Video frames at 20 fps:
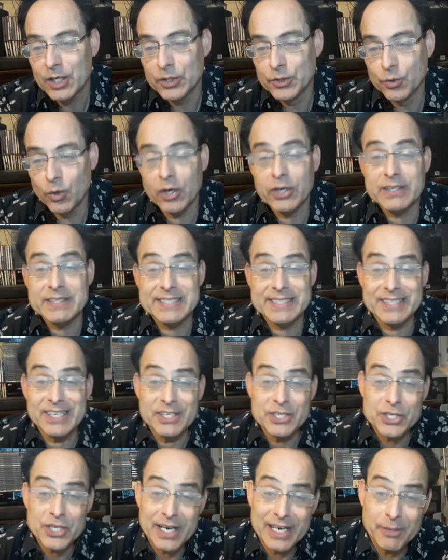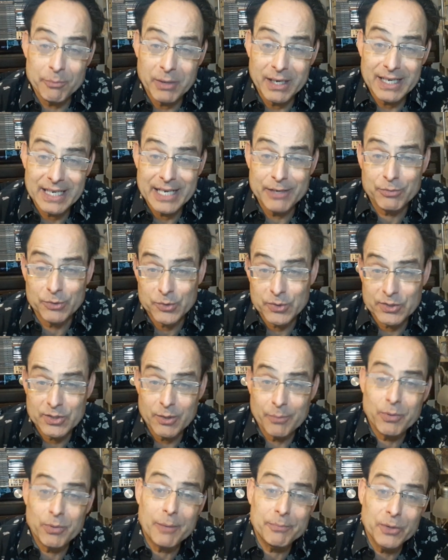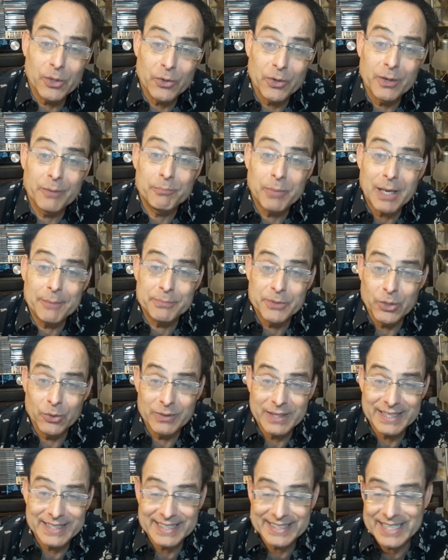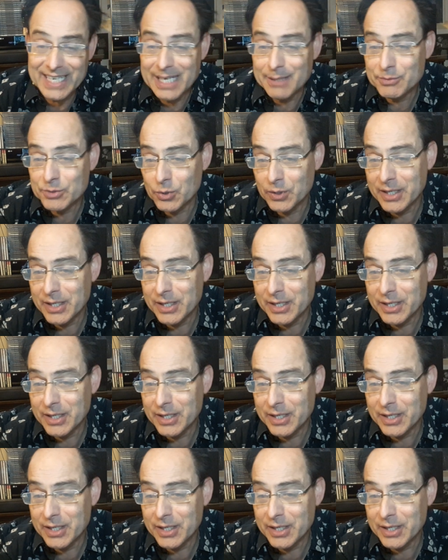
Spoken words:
"You Are the Sunshine of My Life," which was a popular pop tune at the time.